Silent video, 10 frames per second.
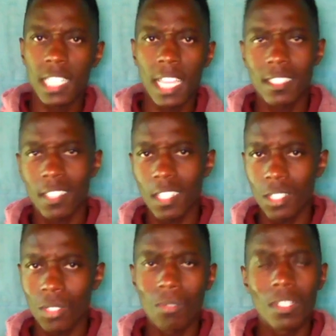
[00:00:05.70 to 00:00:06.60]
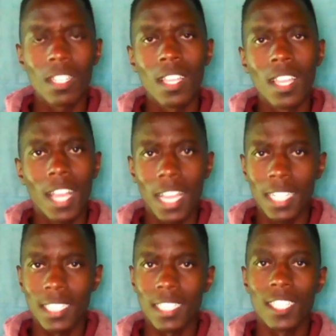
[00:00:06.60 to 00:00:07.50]
in that, stay tuned
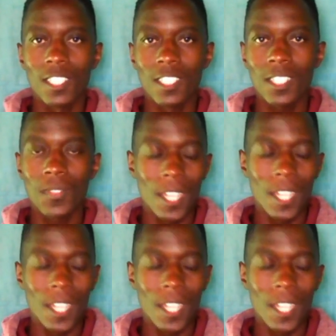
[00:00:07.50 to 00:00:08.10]
and stay interested.